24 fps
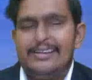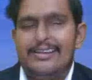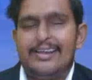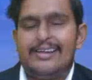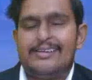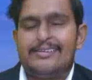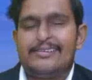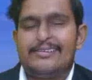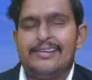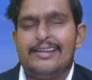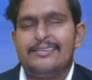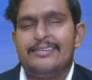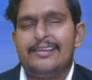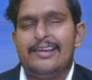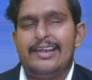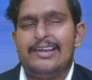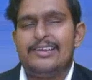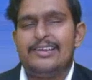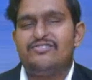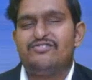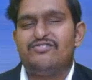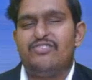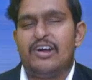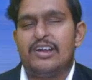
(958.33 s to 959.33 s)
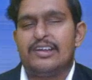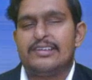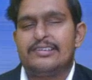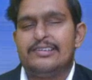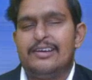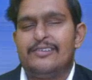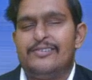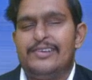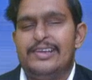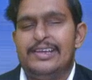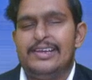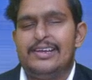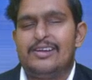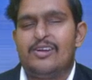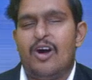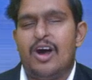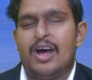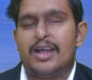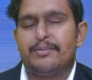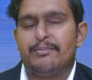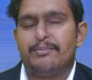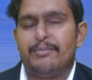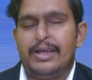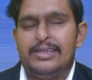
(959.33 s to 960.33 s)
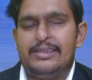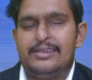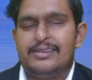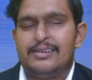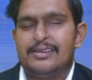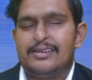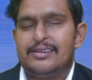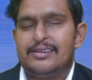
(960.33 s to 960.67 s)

exchange rate for the week or month.